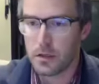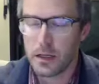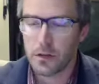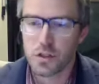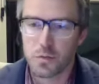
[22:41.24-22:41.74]

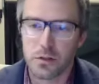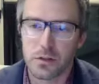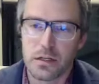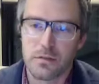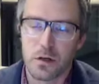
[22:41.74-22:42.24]

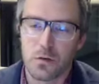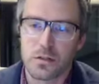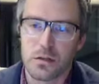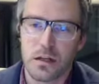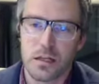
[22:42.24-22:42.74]
eligibility to vote
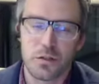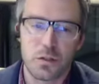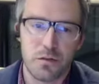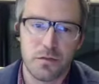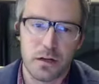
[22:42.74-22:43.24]
was unable
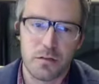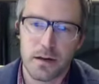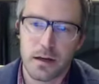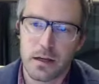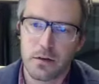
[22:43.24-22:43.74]
to be
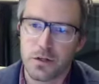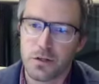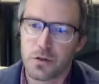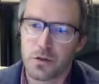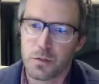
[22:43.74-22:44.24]
verified, or you
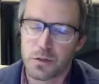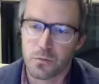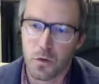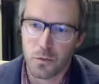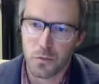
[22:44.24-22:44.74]
showed up at the
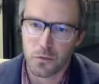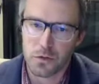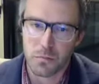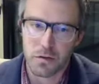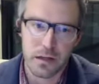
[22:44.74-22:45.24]
wrong
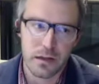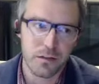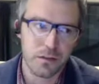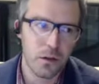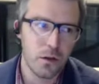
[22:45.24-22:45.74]
polling
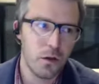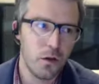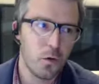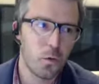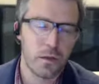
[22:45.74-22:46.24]
place,
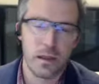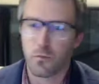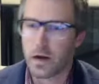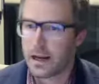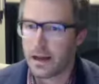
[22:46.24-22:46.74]
or they
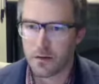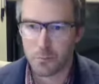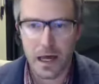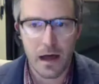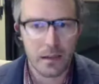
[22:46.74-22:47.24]
ran out
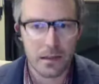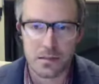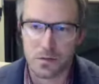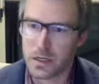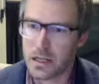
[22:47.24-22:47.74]
of
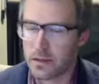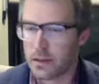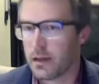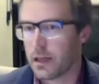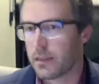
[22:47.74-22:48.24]
ballots or
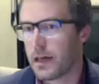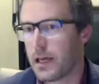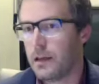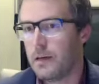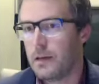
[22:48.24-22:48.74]
anything like
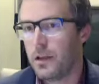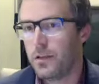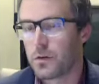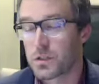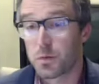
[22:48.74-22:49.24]
that,
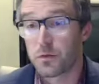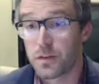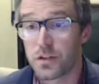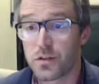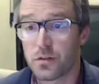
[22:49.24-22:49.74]
there was a
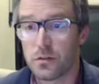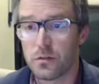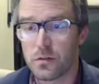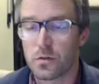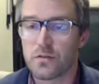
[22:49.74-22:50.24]
provisional
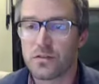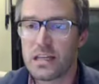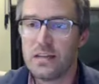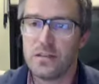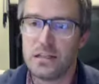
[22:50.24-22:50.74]
sort of
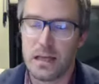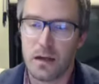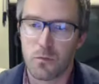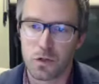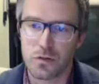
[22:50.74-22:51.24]
safety
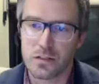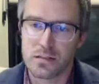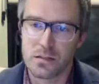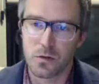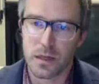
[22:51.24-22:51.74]
net where you could
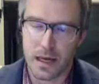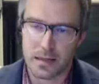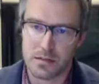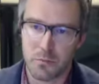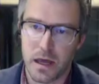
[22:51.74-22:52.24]
still
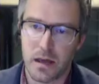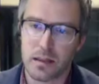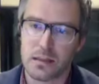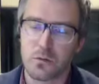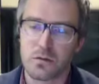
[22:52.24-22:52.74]
cast a
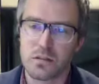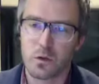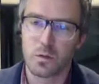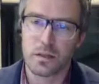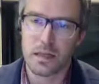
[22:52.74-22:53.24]
ballot that would
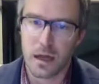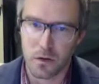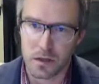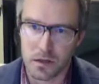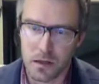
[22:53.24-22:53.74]
still be
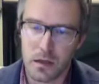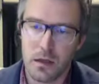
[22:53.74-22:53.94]
counted